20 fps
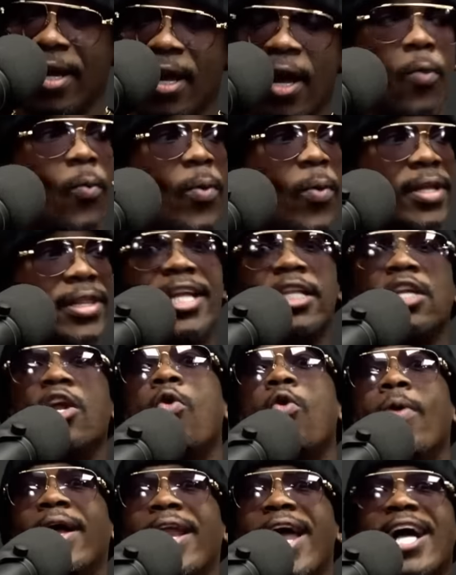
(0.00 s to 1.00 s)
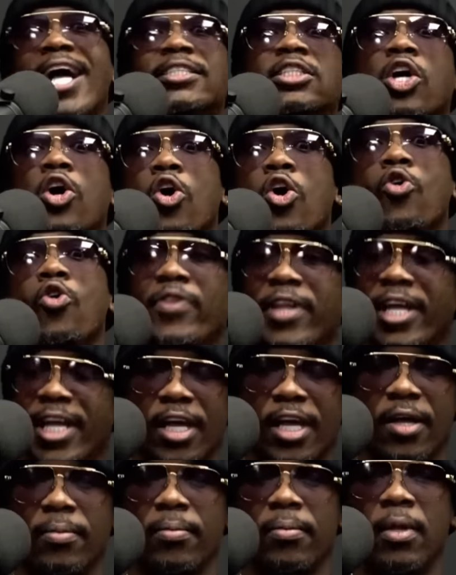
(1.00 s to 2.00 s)
when they know what I told
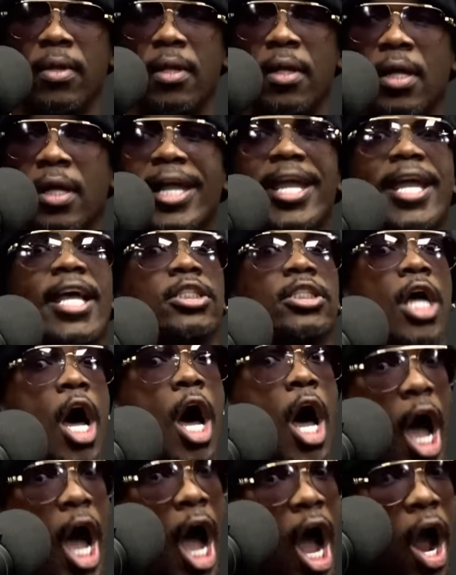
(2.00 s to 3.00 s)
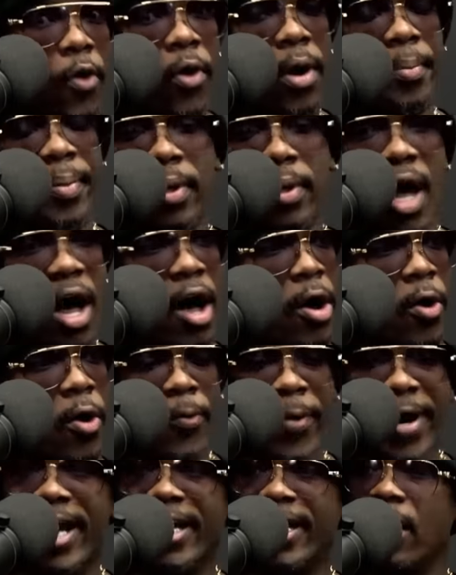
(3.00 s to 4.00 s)
them is horrible
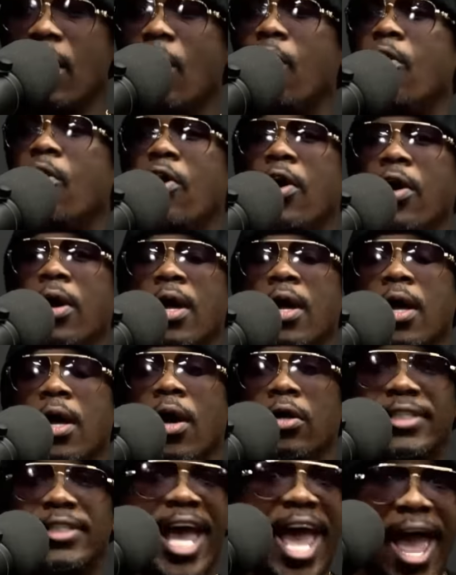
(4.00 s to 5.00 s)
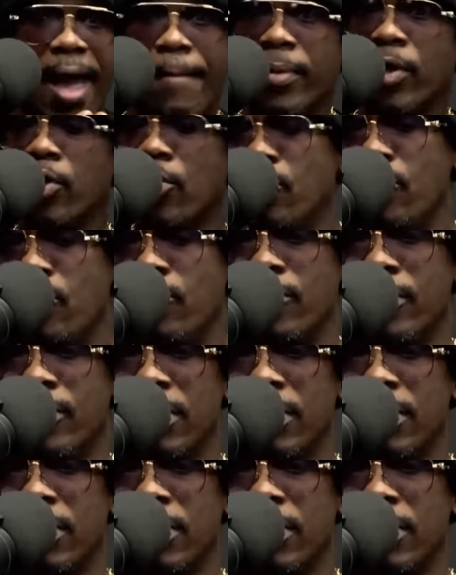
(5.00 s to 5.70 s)
already or taboo,